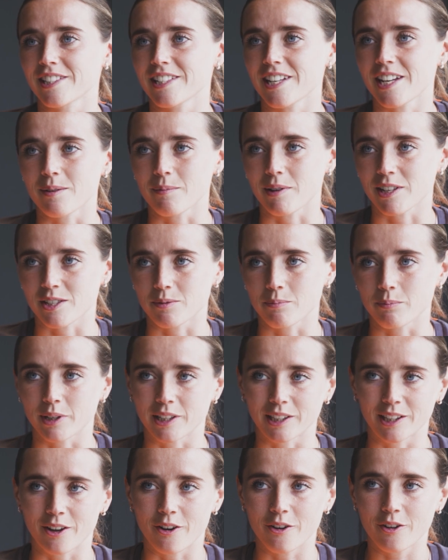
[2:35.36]
the team hasn't
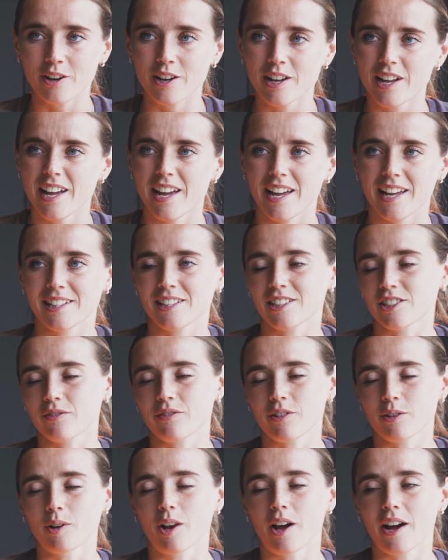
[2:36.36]
been long. It does
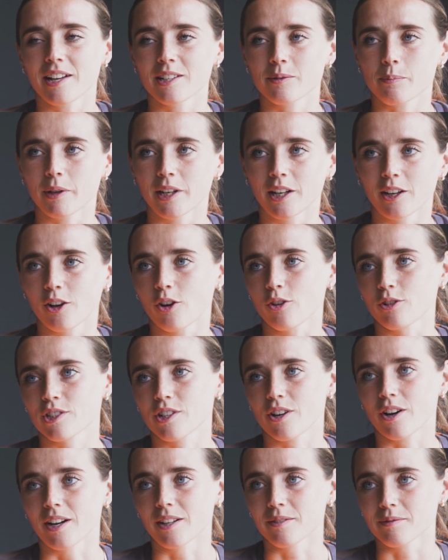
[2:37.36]
feel like it's been a long
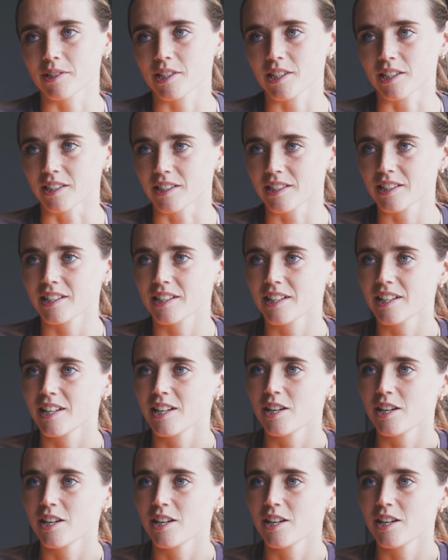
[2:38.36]
time since